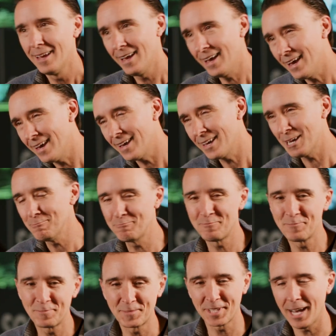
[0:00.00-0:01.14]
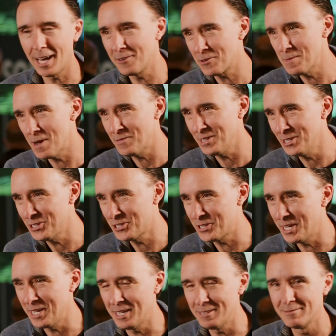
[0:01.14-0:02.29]
hey, I'm Todd from
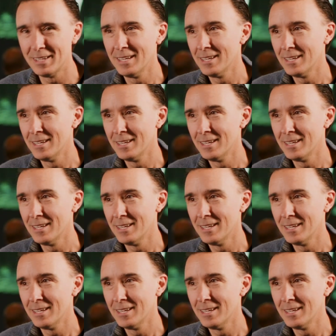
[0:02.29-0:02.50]
Evolution, and